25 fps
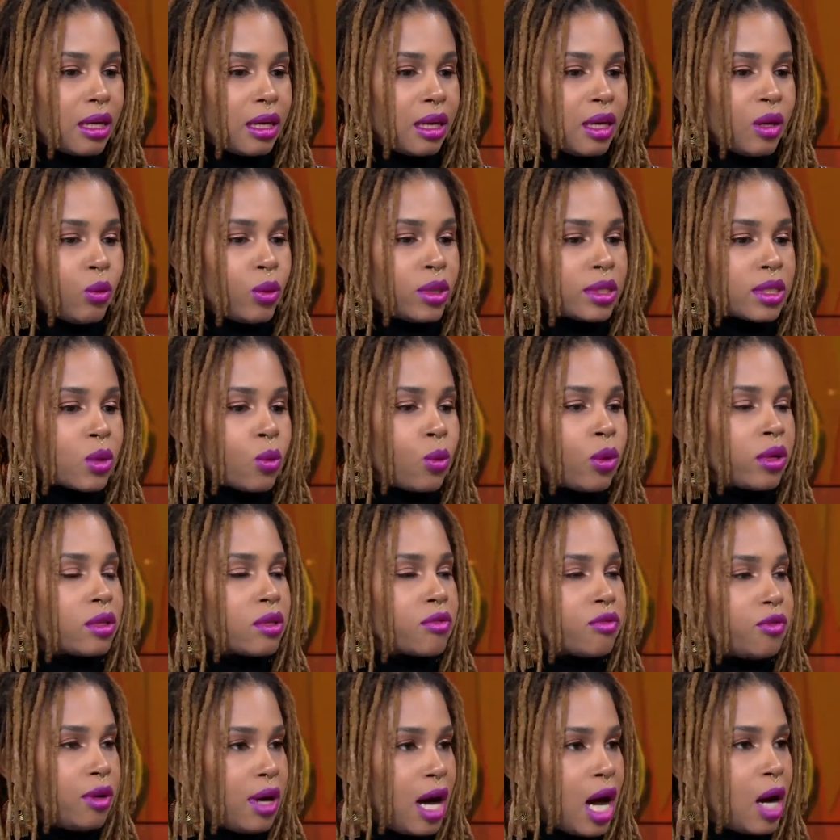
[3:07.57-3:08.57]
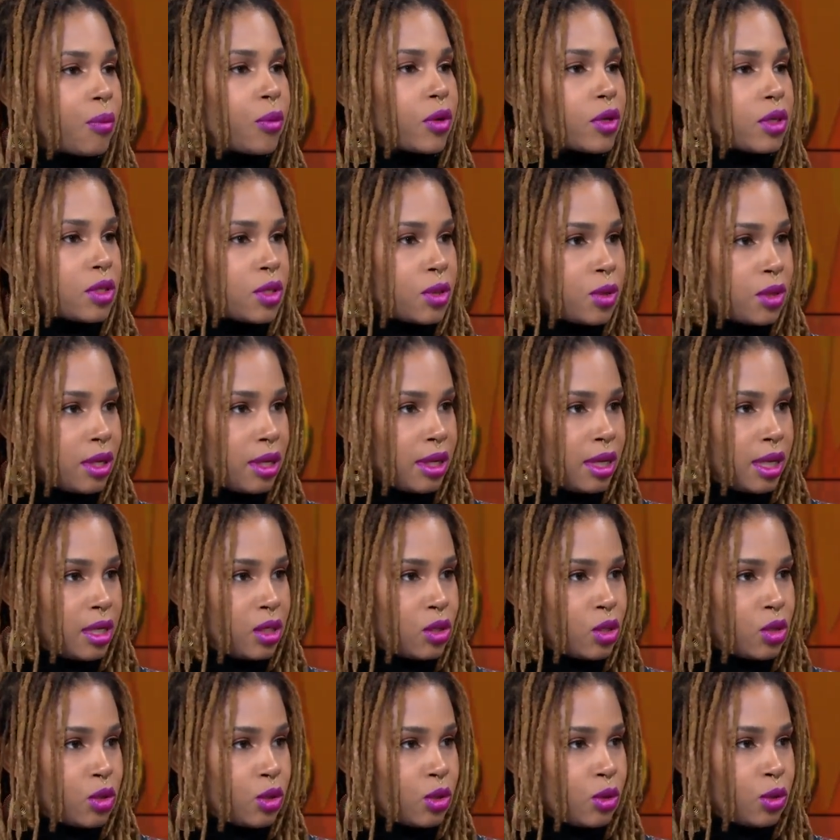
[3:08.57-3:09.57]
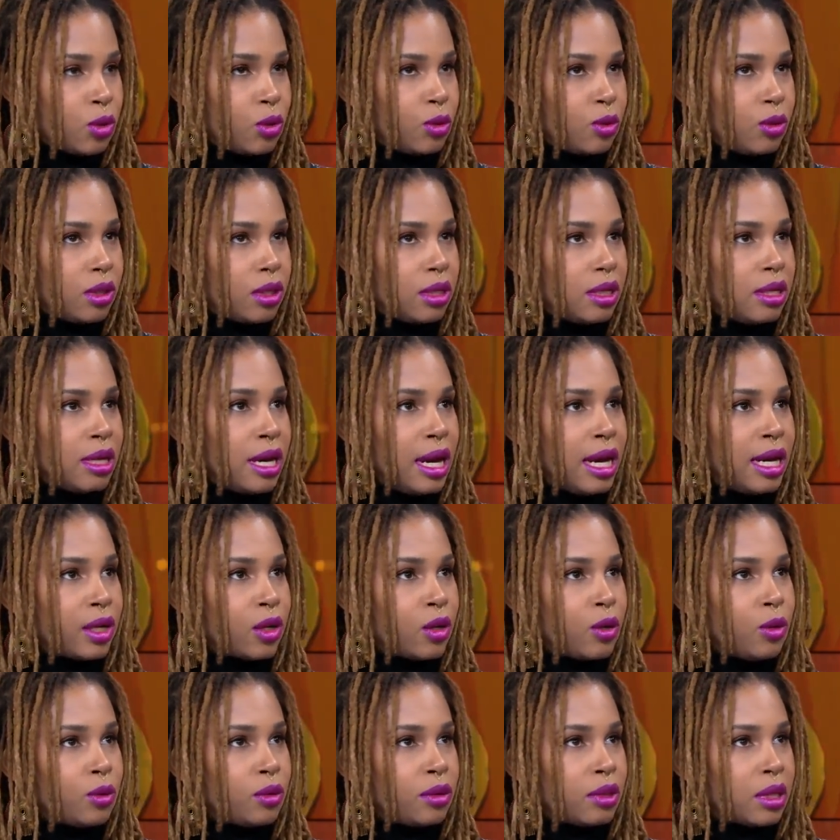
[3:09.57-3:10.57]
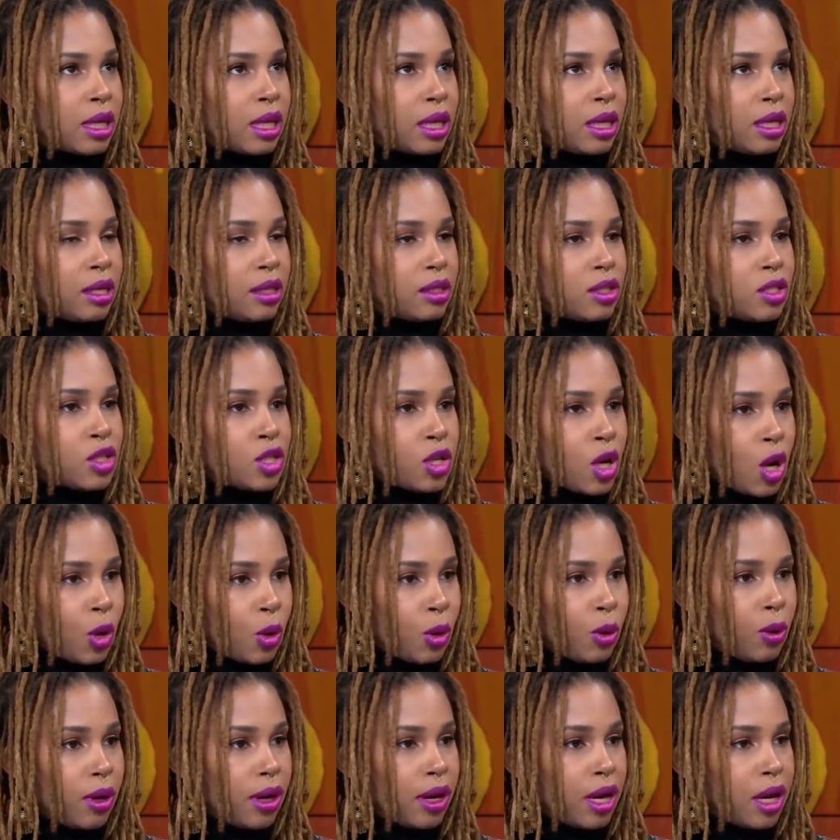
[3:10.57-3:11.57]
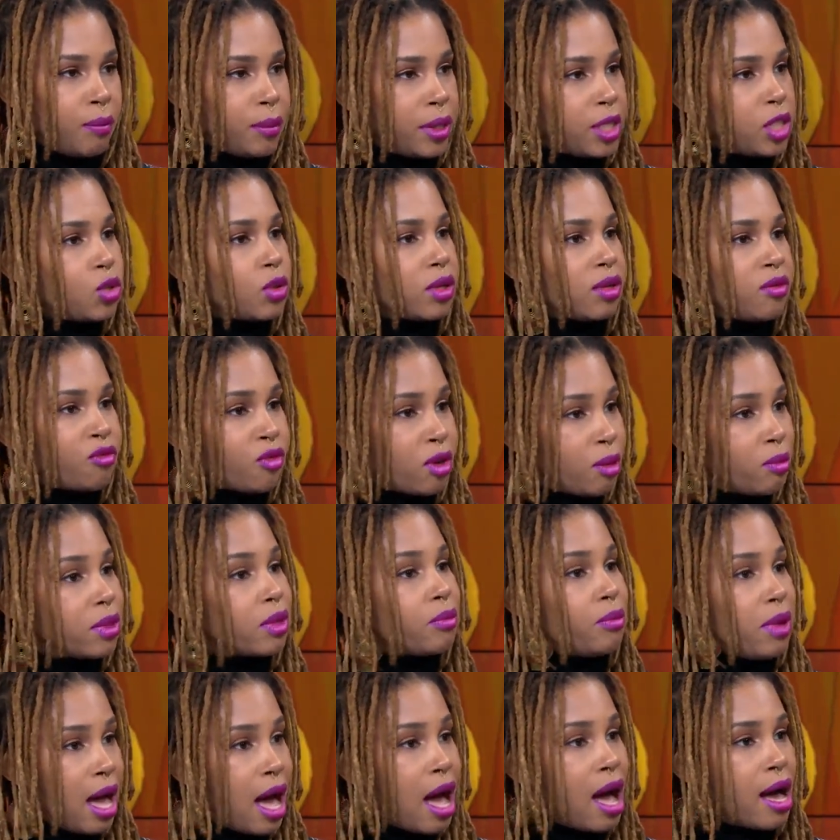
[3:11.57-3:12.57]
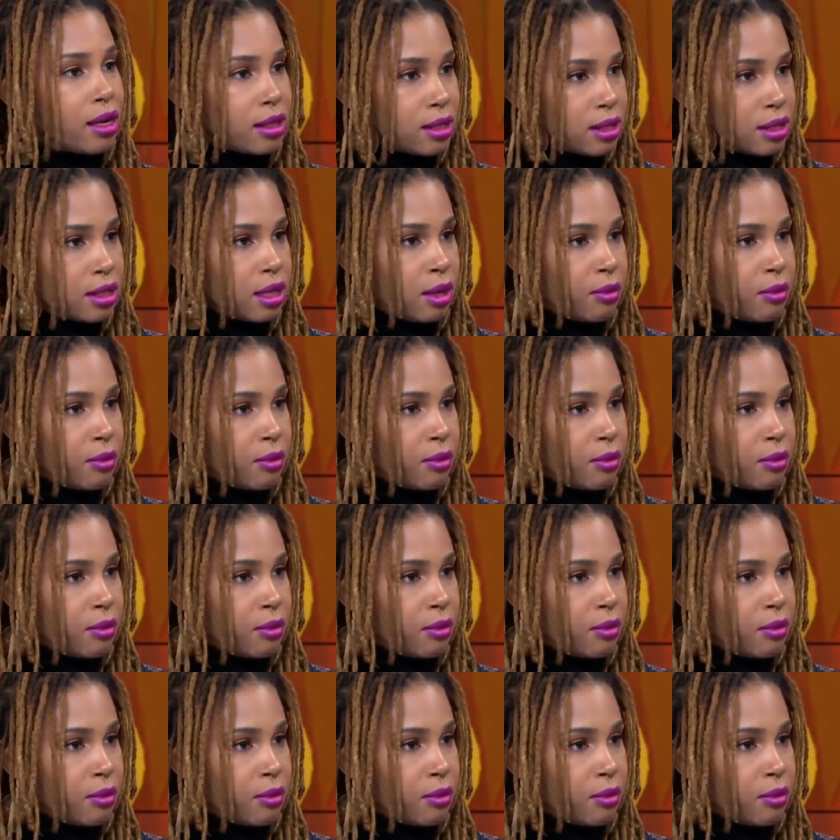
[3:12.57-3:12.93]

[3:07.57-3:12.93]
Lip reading: it was a wonderful opportunity to not only show imagery from the past,